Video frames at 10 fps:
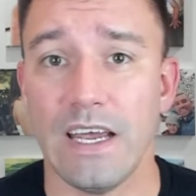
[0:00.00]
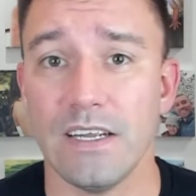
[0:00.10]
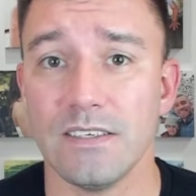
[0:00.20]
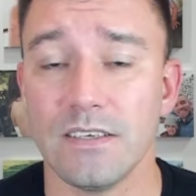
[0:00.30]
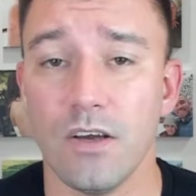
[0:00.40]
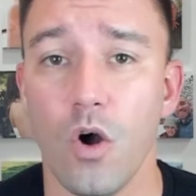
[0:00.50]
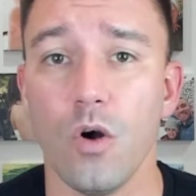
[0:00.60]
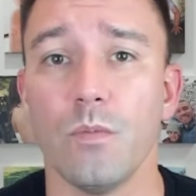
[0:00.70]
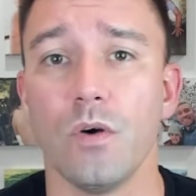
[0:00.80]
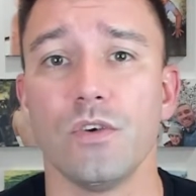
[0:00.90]
And
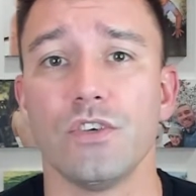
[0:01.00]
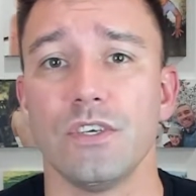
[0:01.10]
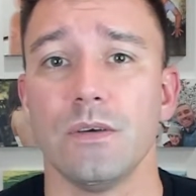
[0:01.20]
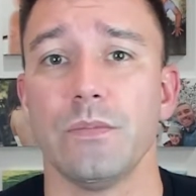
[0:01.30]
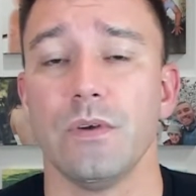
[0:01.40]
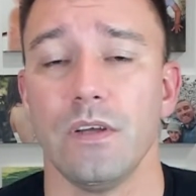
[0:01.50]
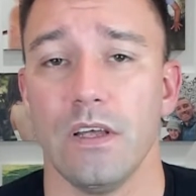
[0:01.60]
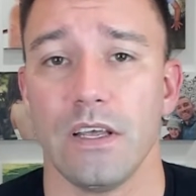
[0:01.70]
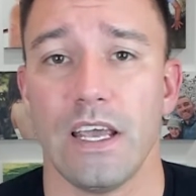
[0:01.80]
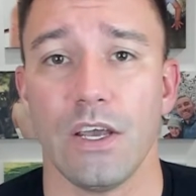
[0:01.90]
home ownership
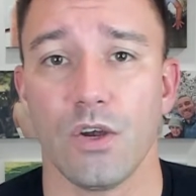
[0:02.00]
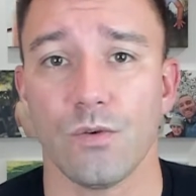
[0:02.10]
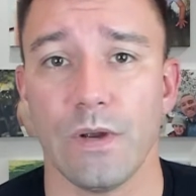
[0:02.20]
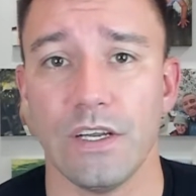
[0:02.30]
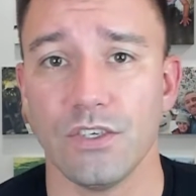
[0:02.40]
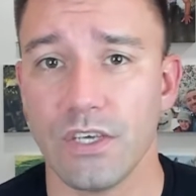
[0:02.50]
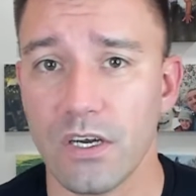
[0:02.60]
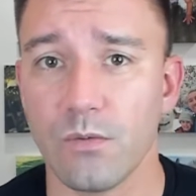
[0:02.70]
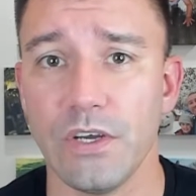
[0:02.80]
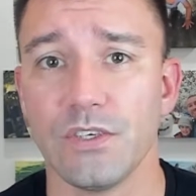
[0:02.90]
can create
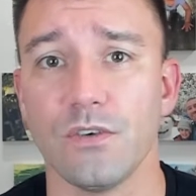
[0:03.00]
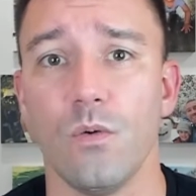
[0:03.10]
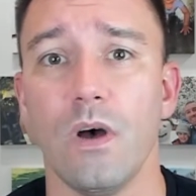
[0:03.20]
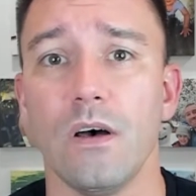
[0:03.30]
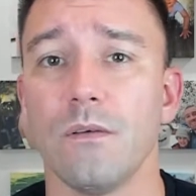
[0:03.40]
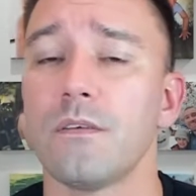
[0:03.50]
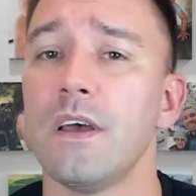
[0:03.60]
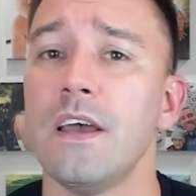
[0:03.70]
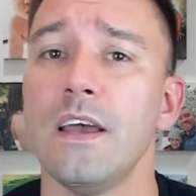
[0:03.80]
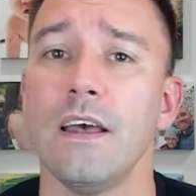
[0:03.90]
generational wealth
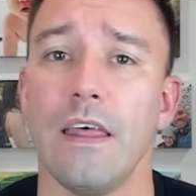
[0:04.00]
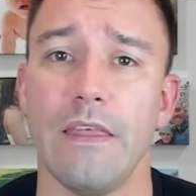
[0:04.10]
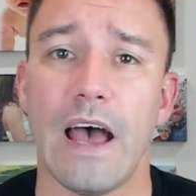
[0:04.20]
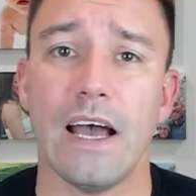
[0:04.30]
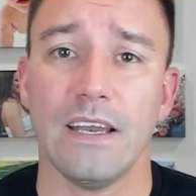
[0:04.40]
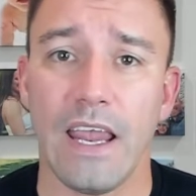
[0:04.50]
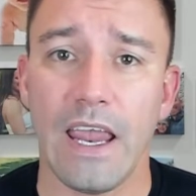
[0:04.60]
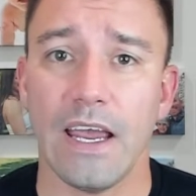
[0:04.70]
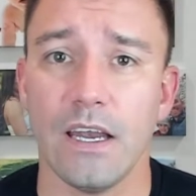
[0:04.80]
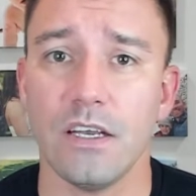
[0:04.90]
that
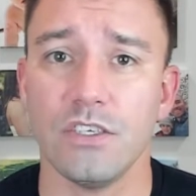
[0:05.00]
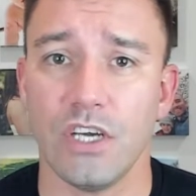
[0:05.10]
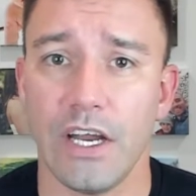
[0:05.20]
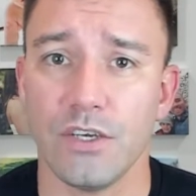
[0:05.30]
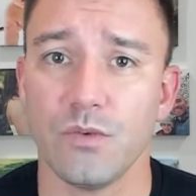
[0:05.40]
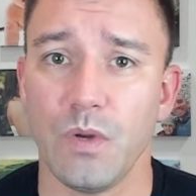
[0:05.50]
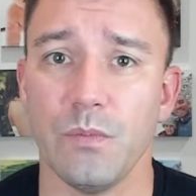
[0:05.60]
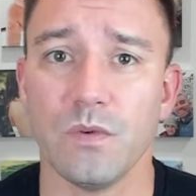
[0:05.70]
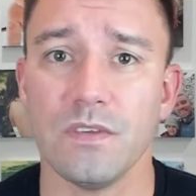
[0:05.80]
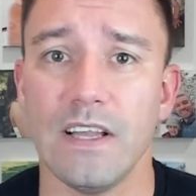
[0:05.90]
can change
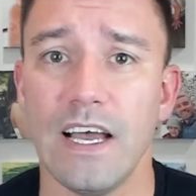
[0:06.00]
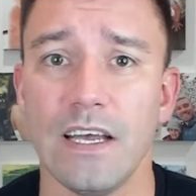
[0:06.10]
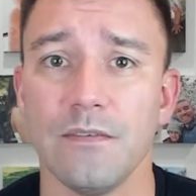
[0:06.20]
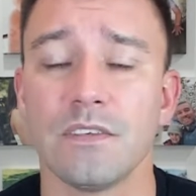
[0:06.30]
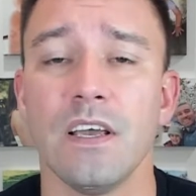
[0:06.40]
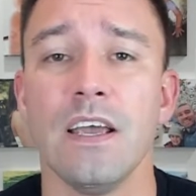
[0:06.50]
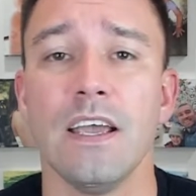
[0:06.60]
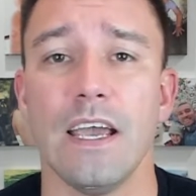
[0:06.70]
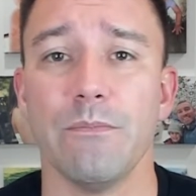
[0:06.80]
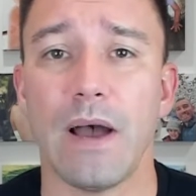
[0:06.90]
people's lives.
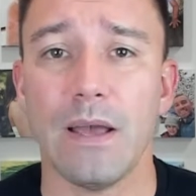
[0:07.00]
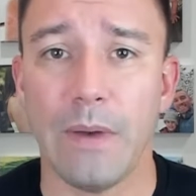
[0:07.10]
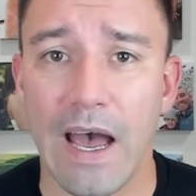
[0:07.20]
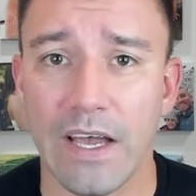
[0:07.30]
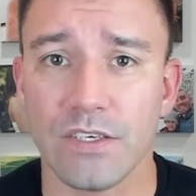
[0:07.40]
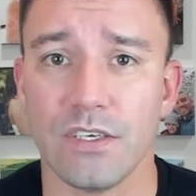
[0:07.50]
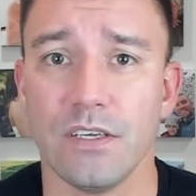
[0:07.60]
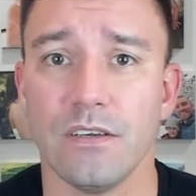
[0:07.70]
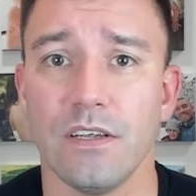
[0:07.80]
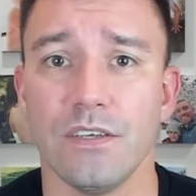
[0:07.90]
And my
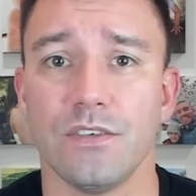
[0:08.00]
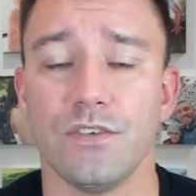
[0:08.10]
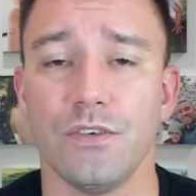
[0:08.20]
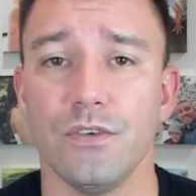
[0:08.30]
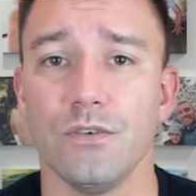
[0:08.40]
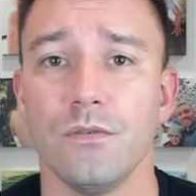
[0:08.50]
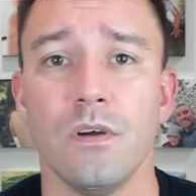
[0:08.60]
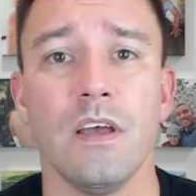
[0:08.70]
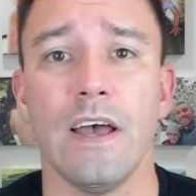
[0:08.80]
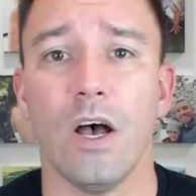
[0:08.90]
passion is
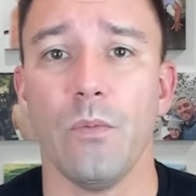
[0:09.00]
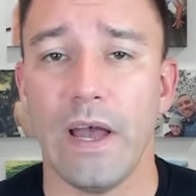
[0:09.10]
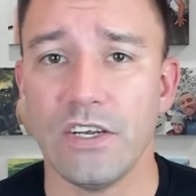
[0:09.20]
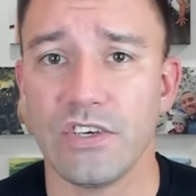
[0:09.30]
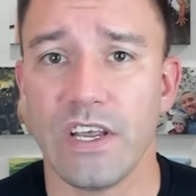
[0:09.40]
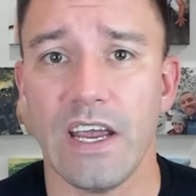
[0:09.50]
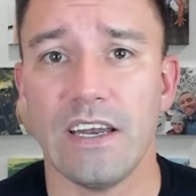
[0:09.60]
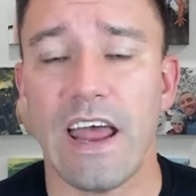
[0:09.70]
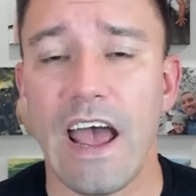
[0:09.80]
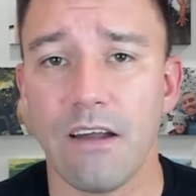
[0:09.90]
to help
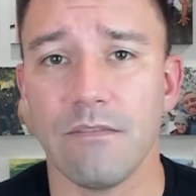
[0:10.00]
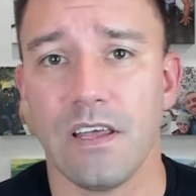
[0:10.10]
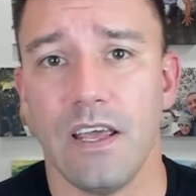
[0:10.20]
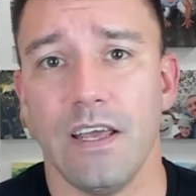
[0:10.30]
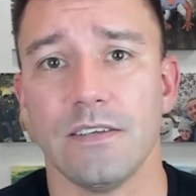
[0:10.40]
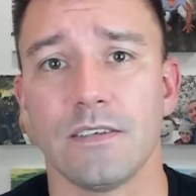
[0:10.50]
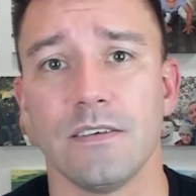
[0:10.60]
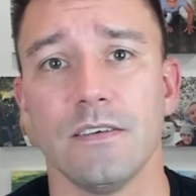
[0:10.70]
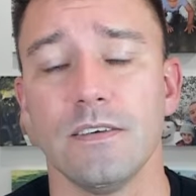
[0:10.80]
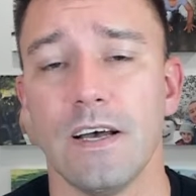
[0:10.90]
educate and
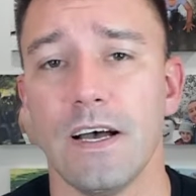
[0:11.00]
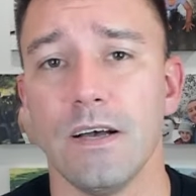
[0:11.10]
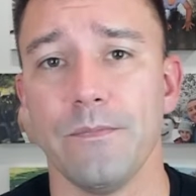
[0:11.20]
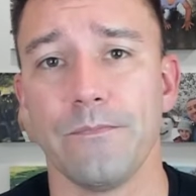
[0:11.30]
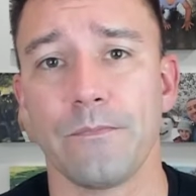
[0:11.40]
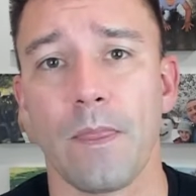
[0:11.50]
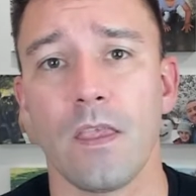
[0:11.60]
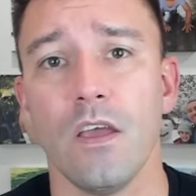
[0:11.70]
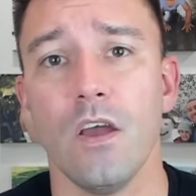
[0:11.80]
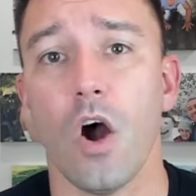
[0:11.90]
advocate
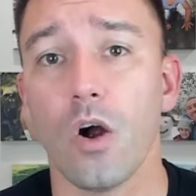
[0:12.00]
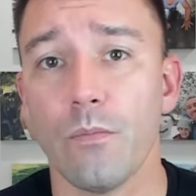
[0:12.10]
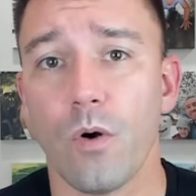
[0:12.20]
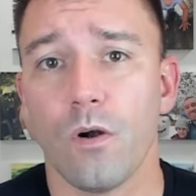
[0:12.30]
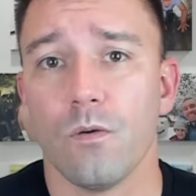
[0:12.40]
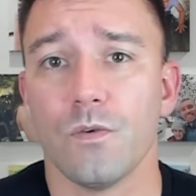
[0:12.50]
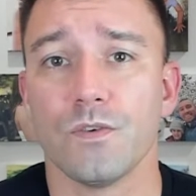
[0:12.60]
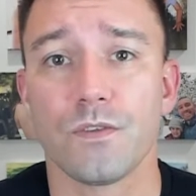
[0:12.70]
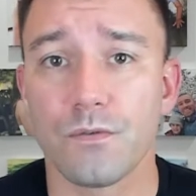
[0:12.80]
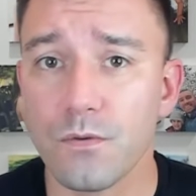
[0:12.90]
our
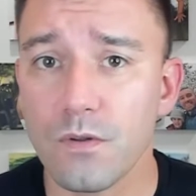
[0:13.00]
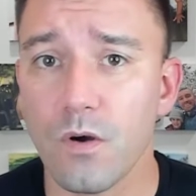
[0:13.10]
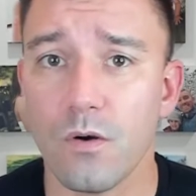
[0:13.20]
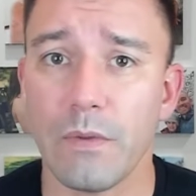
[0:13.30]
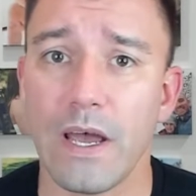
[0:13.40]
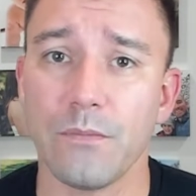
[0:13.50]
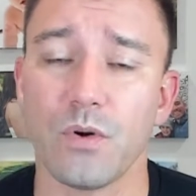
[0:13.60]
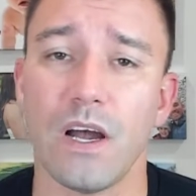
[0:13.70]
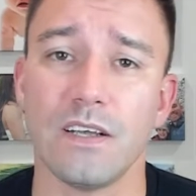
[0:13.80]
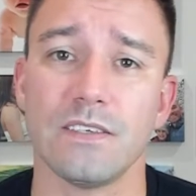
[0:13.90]
borrowers through the home buying
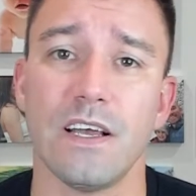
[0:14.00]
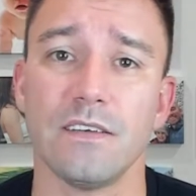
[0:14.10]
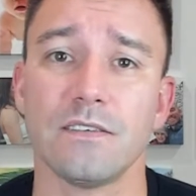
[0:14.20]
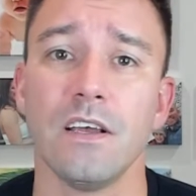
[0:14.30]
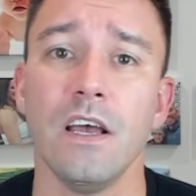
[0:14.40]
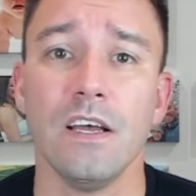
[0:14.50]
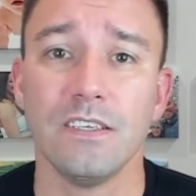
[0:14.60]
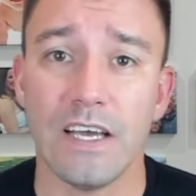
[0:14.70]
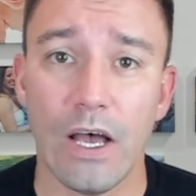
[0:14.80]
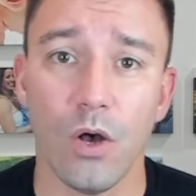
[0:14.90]
process
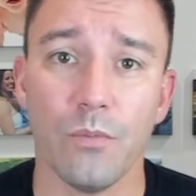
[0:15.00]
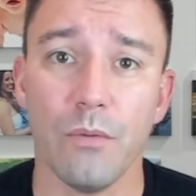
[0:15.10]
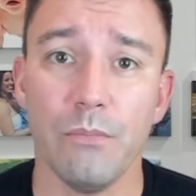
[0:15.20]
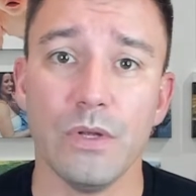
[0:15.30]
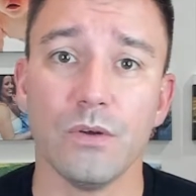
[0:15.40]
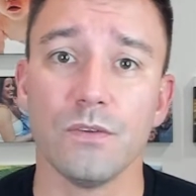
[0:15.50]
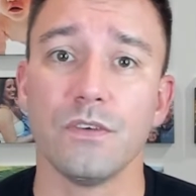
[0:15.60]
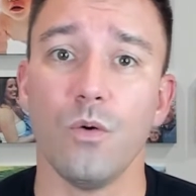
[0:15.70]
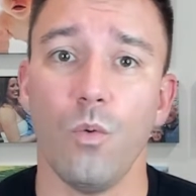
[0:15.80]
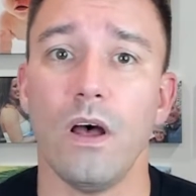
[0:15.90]
to help
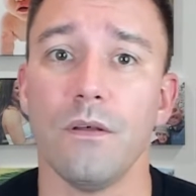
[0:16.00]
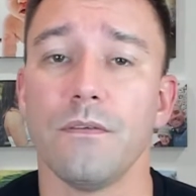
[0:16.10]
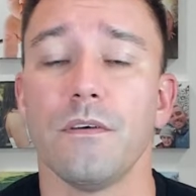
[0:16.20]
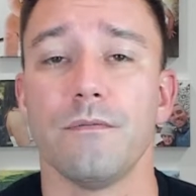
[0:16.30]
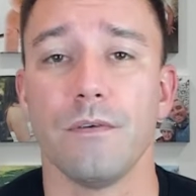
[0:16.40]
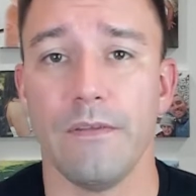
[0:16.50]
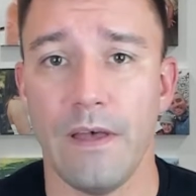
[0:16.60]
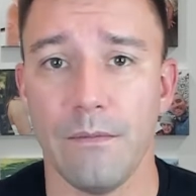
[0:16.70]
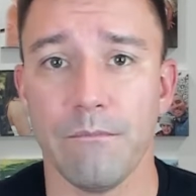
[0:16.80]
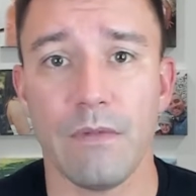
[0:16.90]
build wealth for
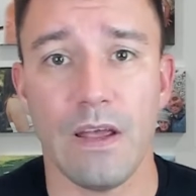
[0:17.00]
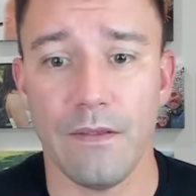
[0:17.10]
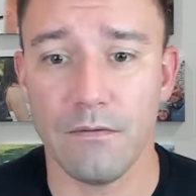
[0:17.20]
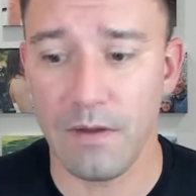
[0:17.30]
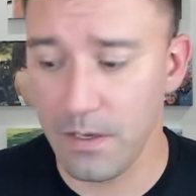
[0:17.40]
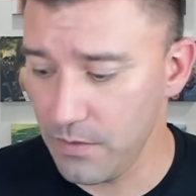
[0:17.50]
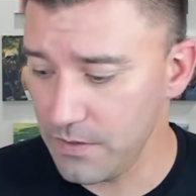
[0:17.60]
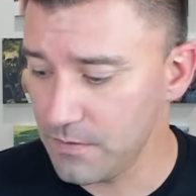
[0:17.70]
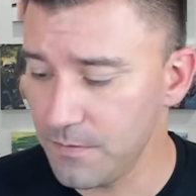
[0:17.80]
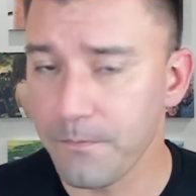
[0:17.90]
them and their
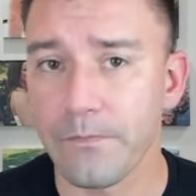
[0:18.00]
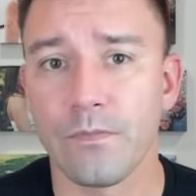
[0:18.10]
families.